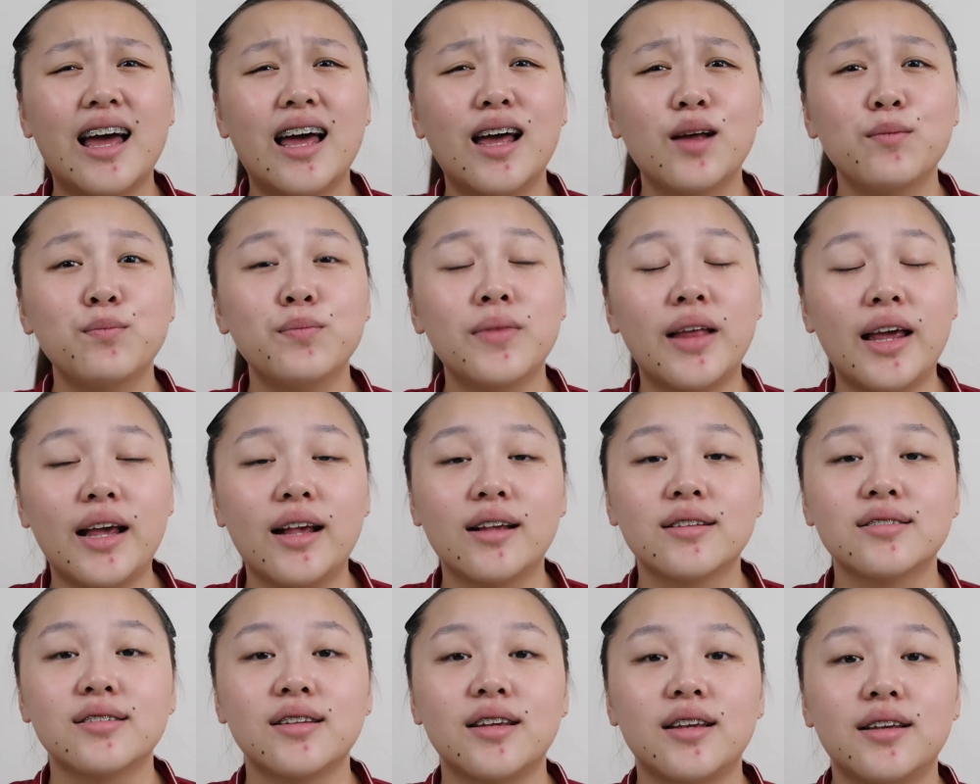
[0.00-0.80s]
am
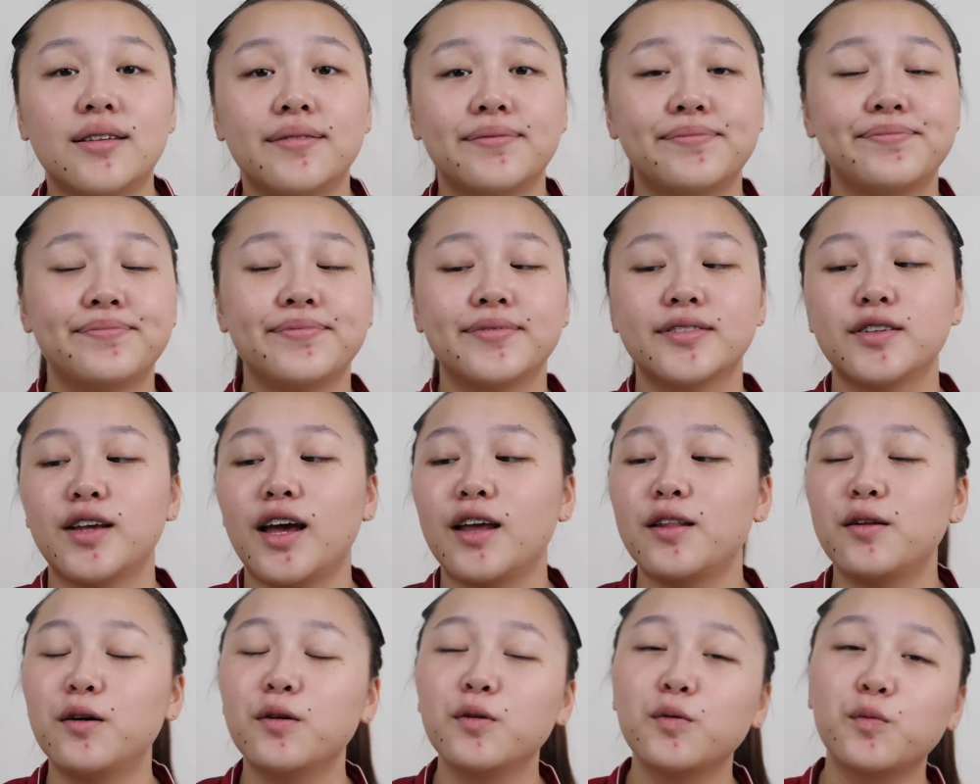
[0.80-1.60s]
lazy, so I
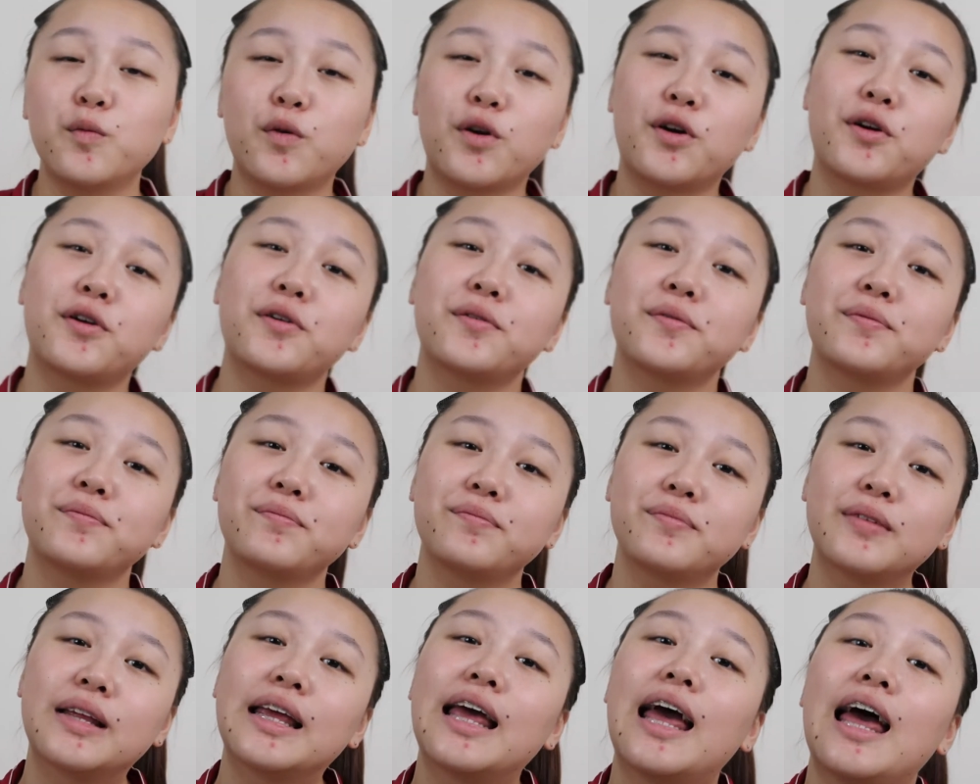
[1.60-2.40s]
don't wear
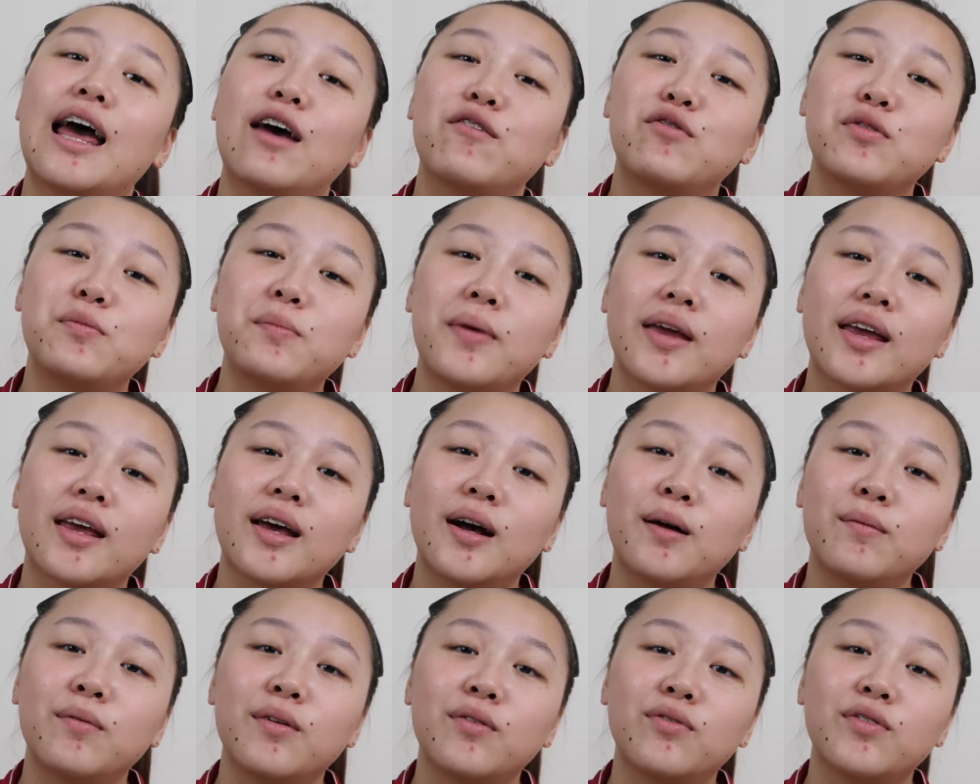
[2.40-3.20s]
heavy
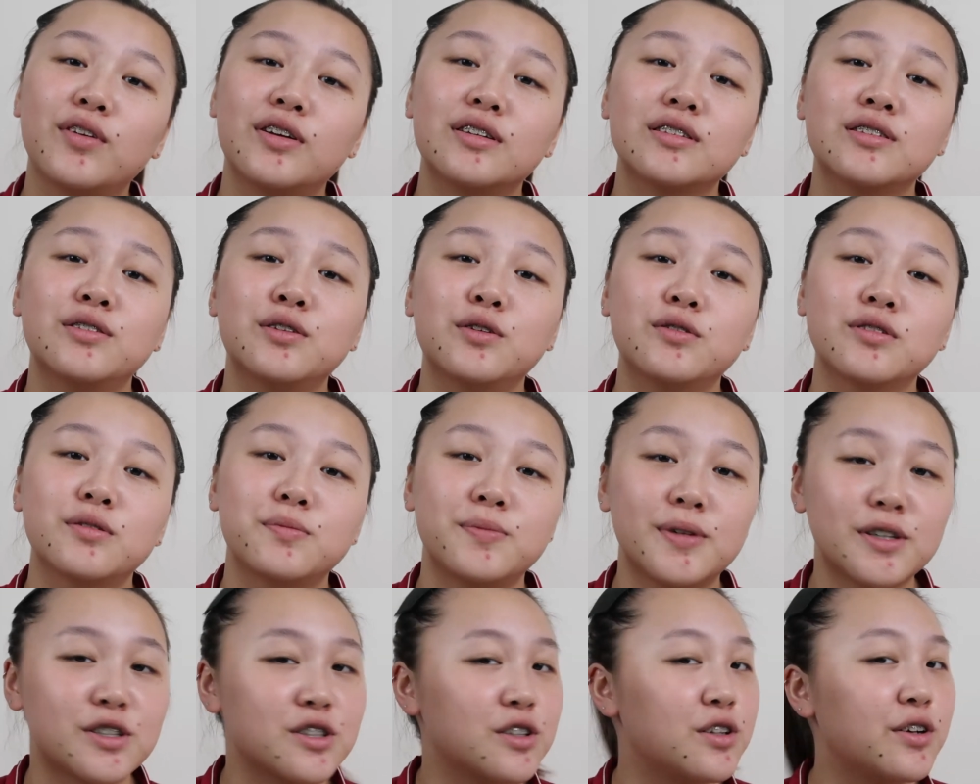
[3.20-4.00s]
makeup if there is no
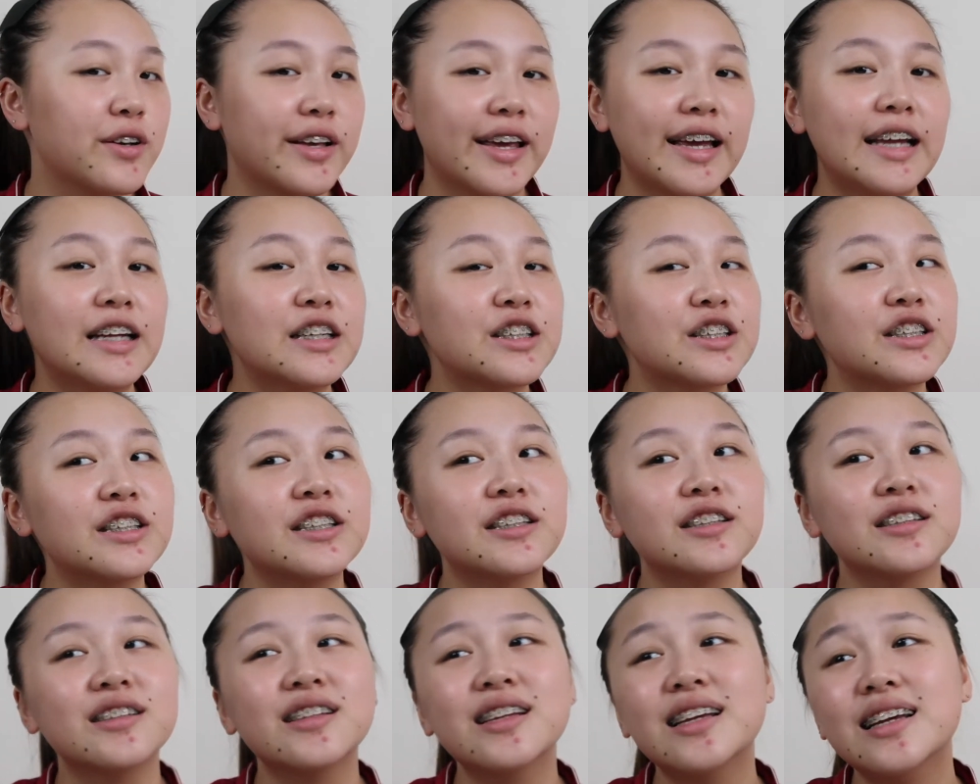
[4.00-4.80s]
special
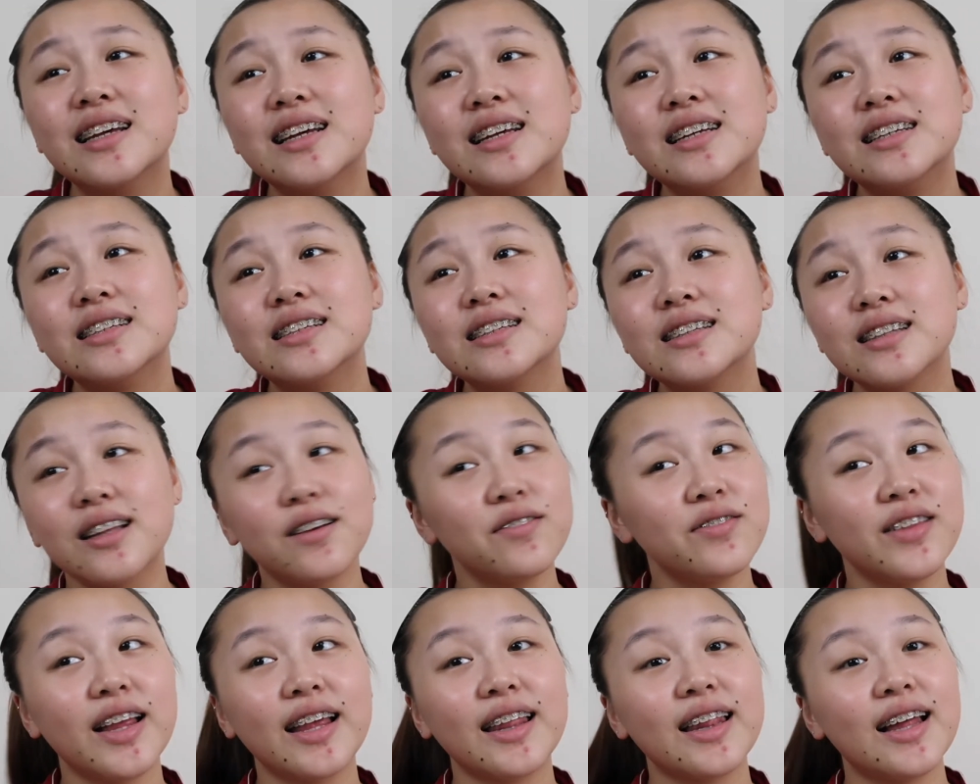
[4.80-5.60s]
occasion,
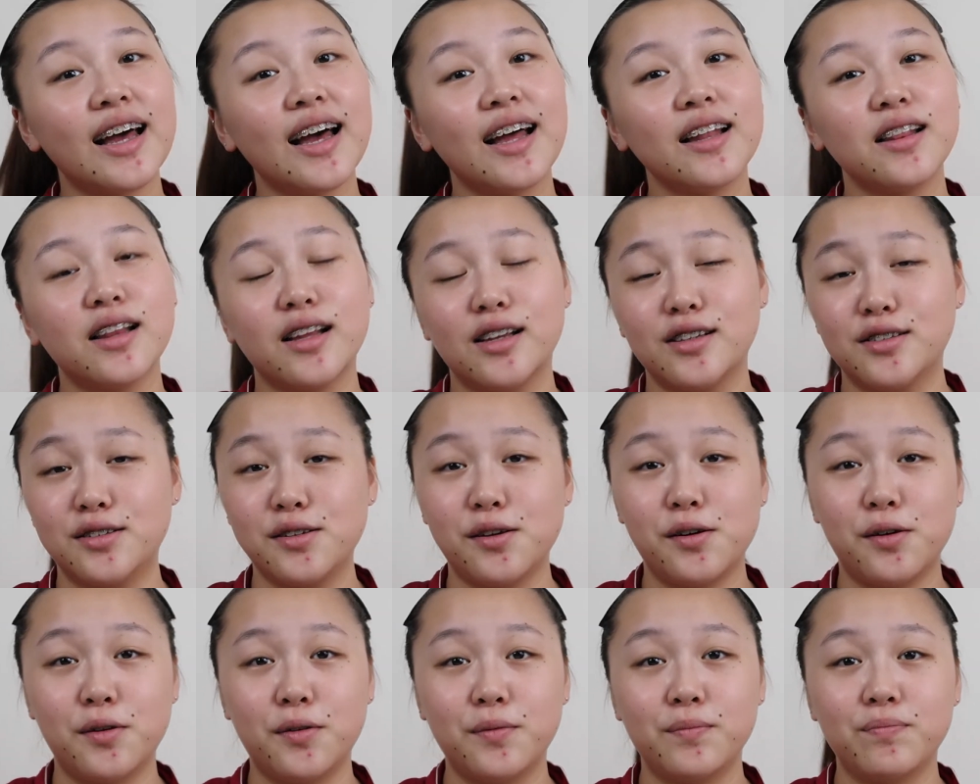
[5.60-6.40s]
stuff like that.
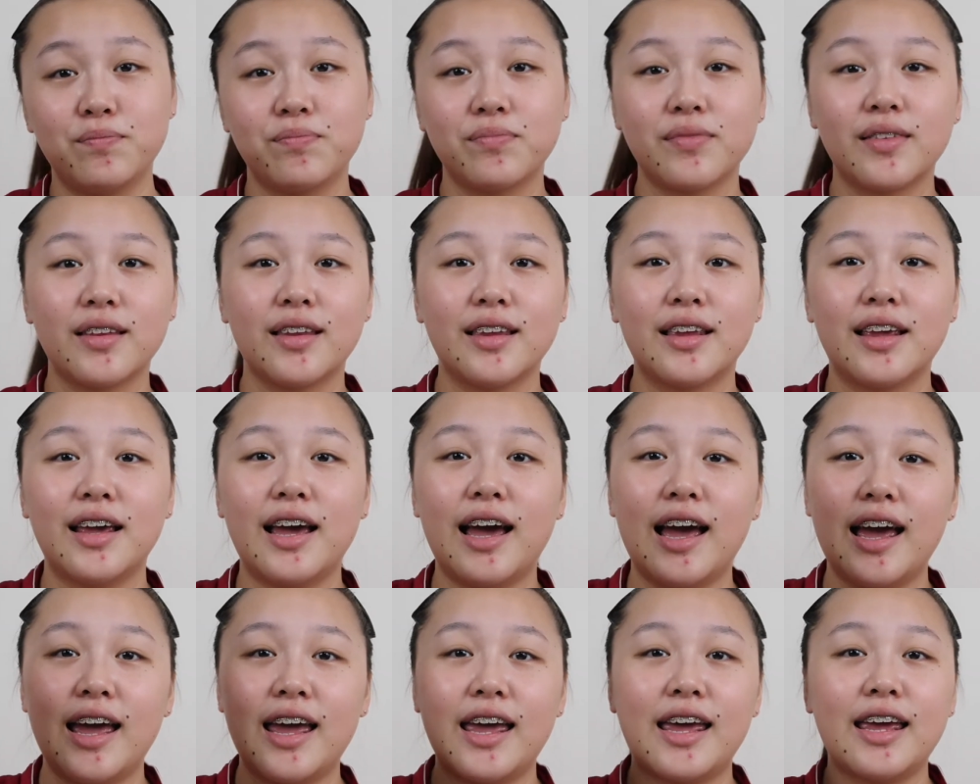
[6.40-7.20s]
So
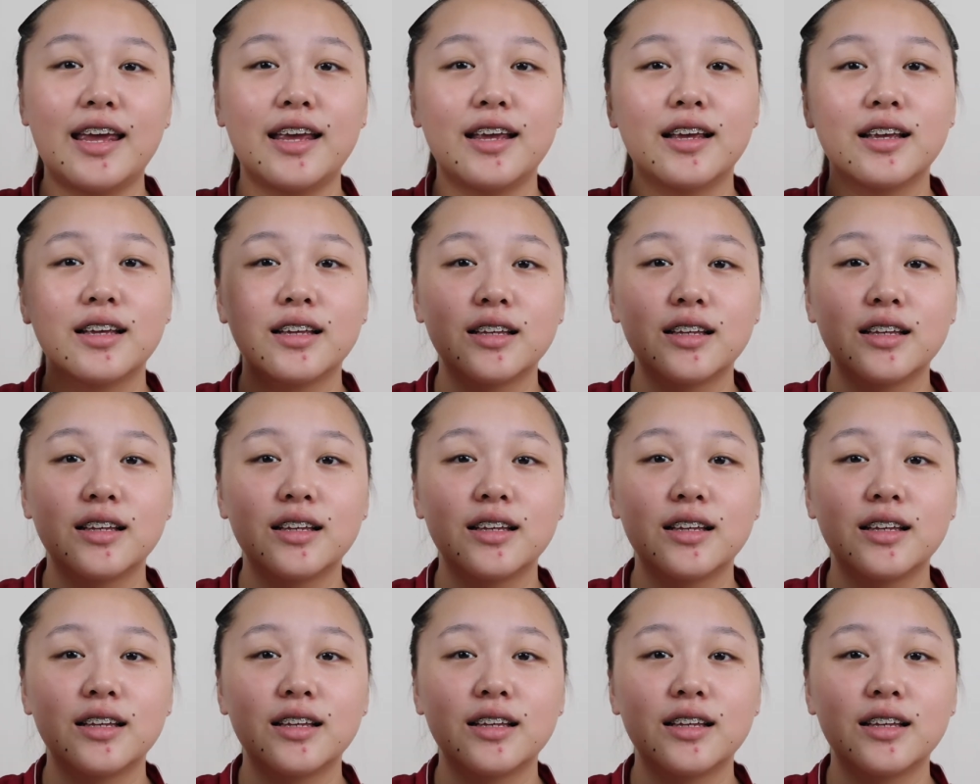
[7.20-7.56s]
I